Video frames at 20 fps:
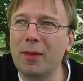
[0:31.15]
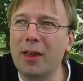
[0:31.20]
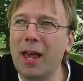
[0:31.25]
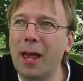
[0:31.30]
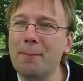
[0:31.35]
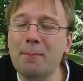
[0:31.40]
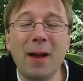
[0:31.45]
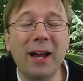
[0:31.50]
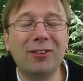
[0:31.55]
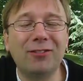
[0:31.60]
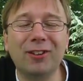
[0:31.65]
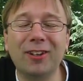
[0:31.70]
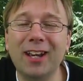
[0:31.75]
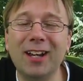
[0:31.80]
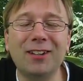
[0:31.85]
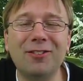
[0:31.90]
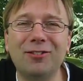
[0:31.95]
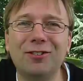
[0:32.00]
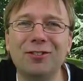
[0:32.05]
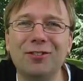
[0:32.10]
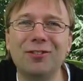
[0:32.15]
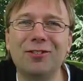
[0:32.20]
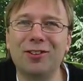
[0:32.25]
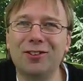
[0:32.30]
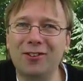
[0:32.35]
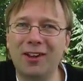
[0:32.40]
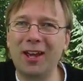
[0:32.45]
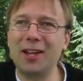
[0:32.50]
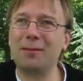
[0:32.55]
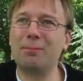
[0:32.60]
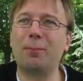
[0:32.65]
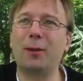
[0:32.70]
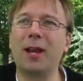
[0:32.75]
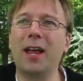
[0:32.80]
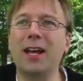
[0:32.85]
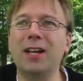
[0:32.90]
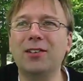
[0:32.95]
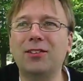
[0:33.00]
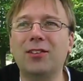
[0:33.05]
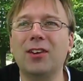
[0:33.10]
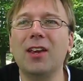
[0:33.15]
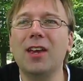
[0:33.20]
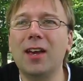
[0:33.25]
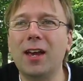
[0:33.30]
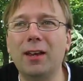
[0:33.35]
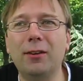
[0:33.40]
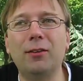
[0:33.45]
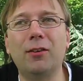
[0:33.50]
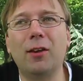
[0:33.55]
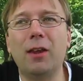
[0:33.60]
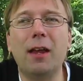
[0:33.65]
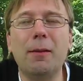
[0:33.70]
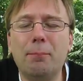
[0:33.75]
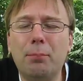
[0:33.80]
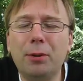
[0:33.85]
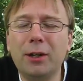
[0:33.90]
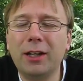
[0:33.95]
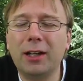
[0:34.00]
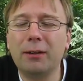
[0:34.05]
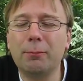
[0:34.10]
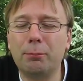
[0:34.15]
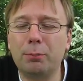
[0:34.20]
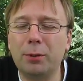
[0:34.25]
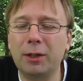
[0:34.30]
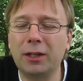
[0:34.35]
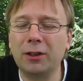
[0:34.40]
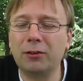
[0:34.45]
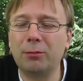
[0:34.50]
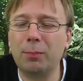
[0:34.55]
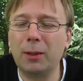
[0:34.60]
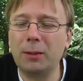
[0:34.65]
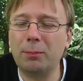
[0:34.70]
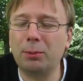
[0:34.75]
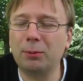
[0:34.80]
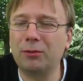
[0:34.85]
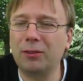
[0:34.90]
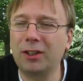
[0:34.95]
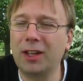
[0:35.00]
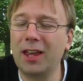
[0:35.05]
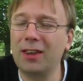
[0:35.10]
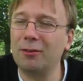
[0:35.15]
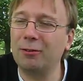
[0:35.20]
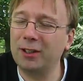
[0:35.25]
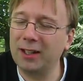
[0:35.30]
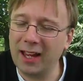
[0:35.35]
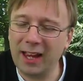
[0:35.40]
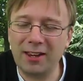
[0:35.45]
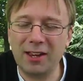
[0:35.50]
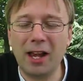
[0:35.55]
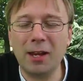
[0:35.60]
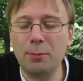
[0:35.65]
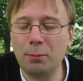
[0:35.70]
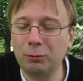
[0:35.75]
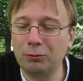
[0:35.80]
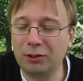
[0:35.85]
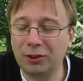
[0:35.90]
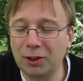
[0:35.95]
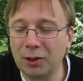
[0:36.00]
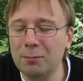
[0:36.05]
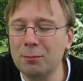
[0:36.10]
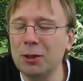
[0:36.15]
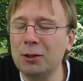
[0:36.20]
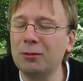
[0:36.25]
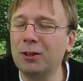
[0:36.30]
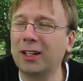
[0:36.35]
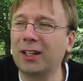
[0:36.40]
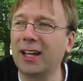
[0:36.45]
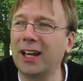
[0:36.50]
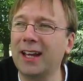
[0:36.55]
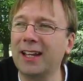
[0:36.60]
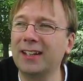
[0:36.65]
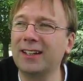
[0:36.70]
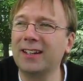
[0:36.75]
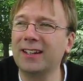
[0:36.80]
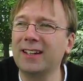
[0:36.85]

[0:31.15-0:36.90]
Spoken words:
imagination to take place, and it brings people together and able to communicate